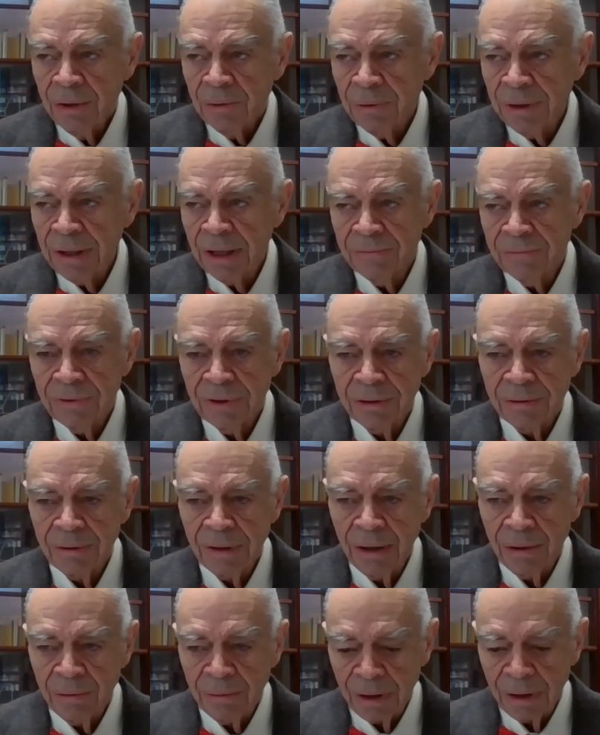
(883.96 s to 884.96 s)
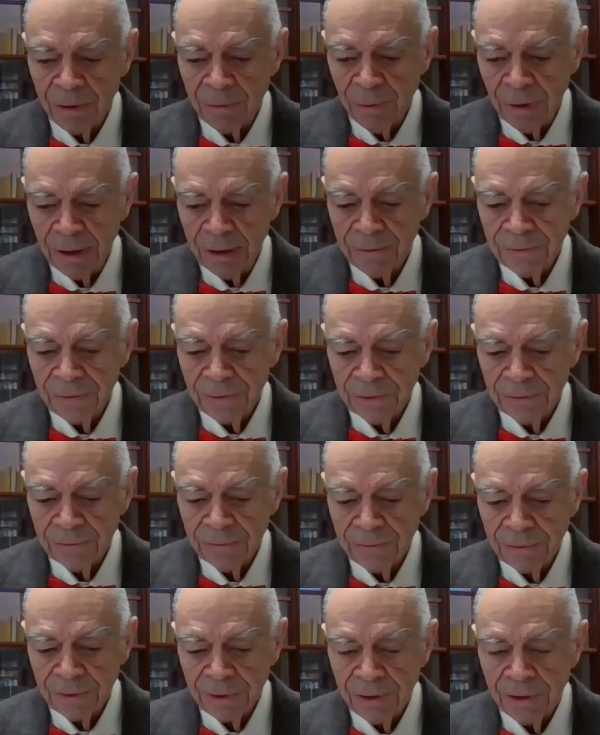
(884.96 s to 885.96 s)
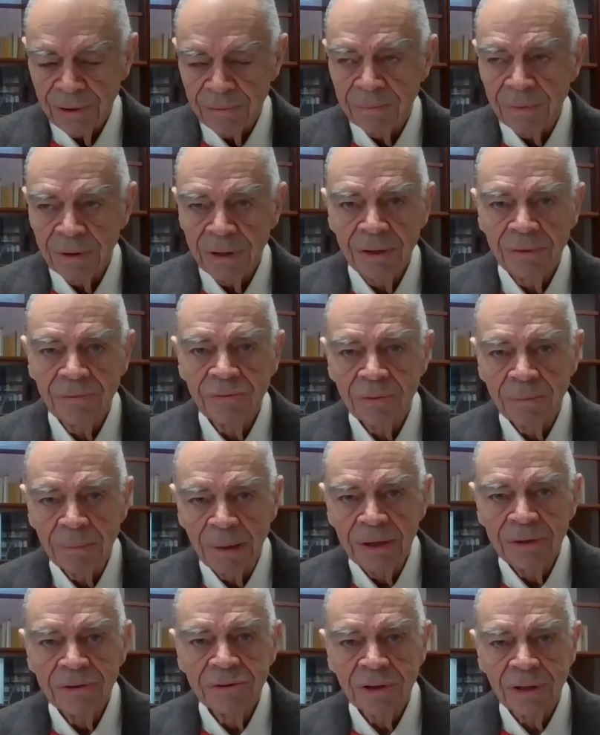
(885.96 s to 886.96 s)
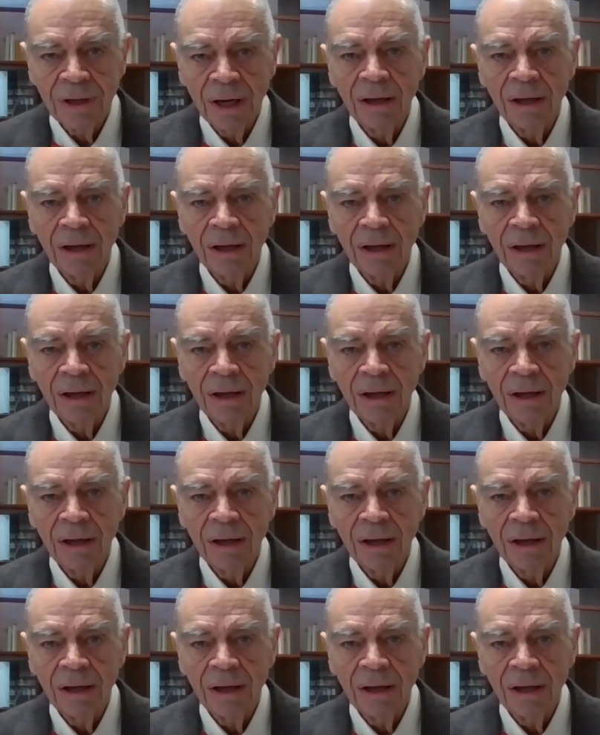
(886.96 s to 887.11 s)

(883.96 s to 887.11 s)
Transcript: We have a wealth of information.